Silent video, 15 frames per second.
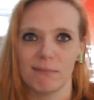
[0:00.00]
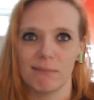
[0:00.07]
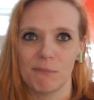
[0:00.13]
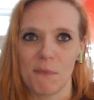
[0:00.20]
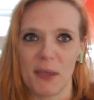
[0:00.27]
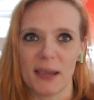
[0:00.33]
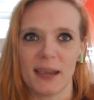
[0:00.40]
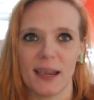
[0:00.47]

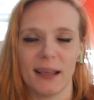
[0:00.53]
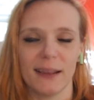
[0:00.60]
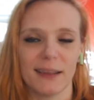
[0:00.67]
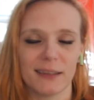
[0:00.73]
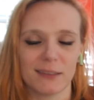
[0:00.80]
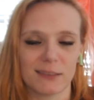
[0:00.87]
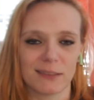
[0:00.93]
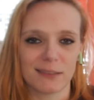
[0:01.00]
making
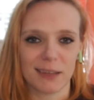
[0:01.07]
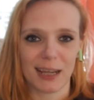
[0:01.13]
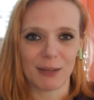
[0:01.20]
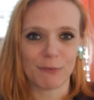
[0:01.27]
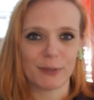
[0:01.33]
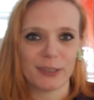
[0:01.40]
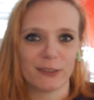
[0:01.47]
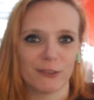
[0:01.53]
this a
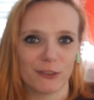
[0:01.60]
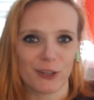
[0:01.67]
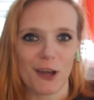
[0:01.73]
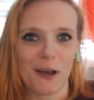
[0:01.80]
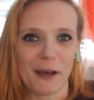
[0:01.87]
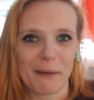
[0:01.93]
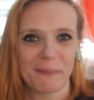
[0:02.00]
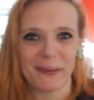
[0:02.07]
real
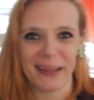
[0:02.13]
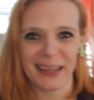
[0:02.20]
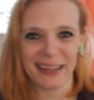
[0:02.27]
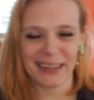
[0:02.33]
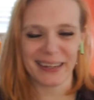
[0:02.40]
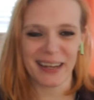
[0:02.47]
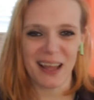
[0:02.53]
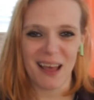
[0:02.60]
job,
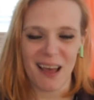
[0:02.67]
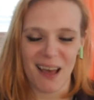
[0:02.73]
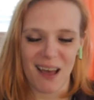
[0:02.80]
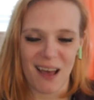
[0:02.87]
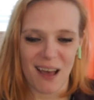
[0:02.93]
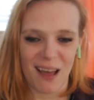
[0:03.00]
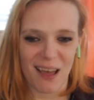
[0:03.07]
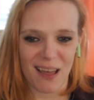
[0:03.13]
and
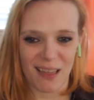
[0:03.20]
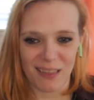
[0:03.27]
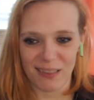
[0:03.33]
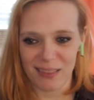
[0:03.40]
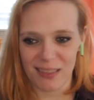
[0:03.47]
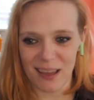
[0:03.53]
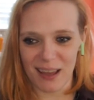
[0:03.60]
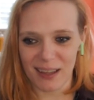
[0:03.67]

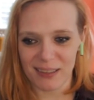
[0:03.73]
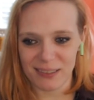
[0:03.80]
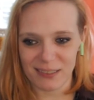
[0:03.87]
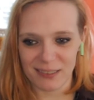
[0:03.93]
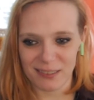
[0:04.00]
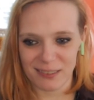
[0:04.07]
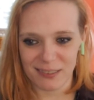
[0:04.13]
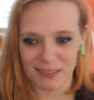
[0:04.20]

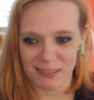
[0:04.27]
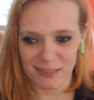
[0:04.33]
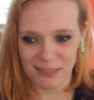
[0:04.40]
it's